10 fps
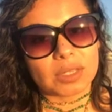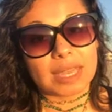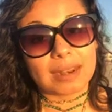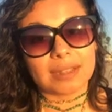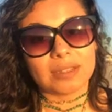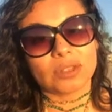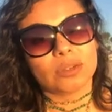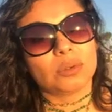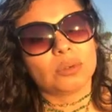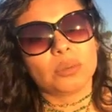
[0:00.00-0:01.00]
get in
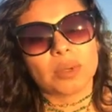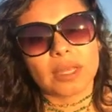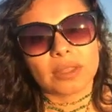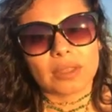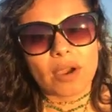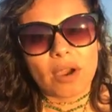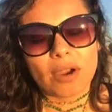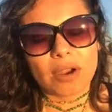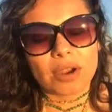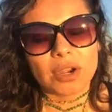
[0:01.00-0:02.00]
tune with
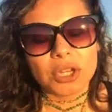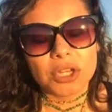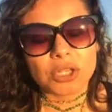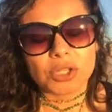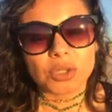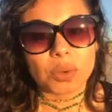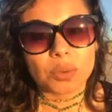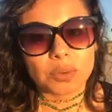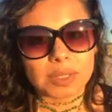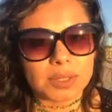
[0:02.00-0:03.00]
our
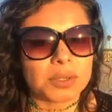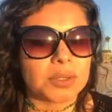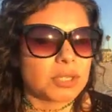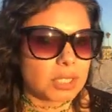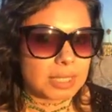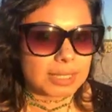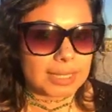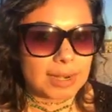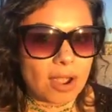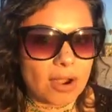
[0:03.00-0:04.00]
soul's urges
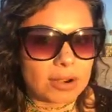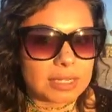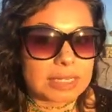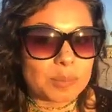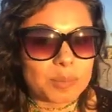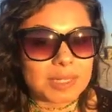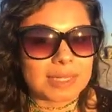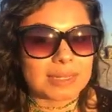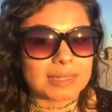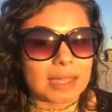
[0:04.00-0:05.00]
and our
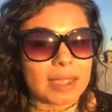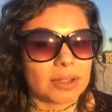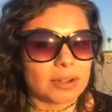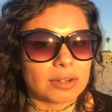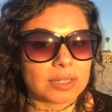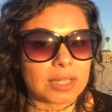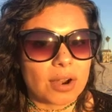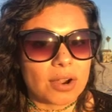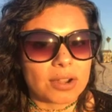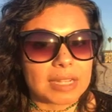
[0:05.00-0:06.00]
deepest desires that
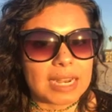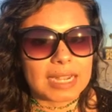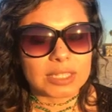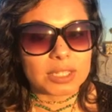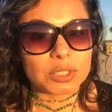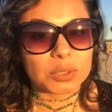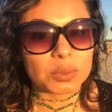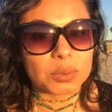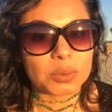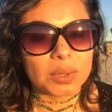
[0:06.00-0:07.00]
are connected
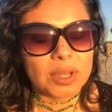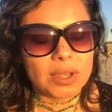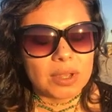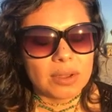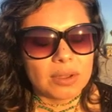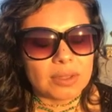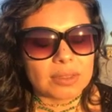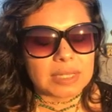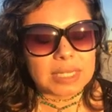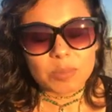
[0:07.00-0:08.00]
to
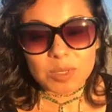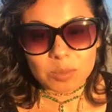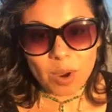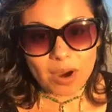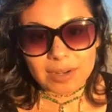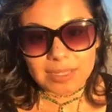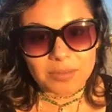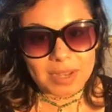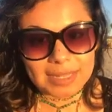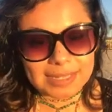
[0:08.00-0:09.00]
the deepest parts
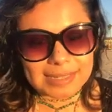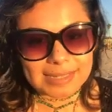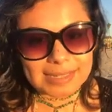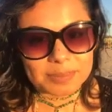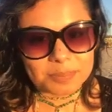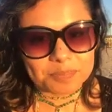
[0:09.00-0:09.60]
of us.